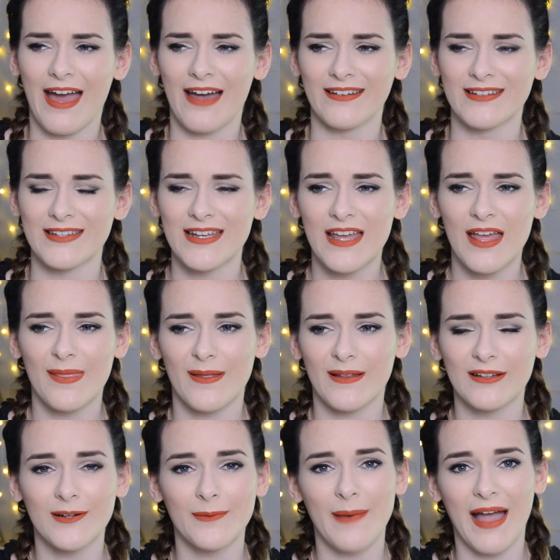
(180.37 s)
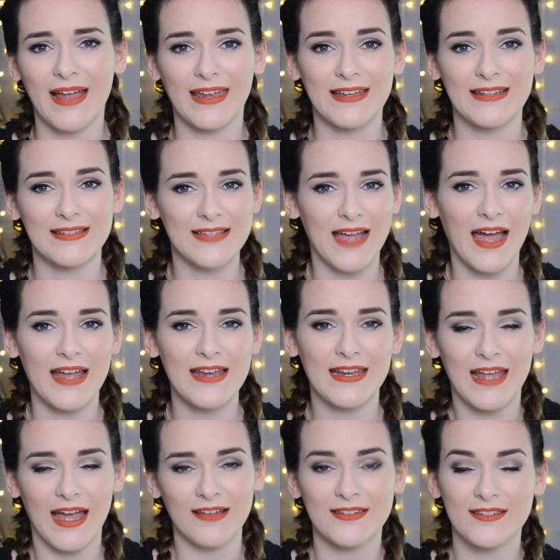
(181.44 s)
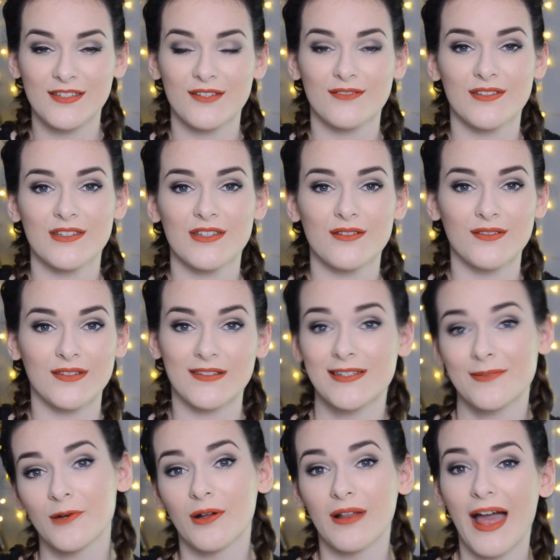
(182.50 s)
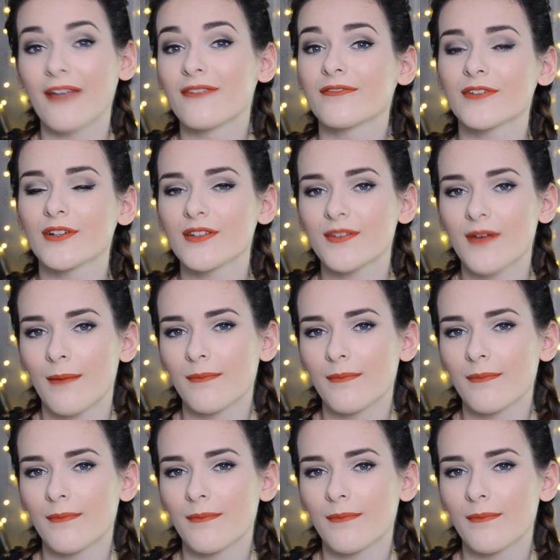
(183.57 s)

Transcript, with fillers: And the little bag inside, it asks you to use a small handful, so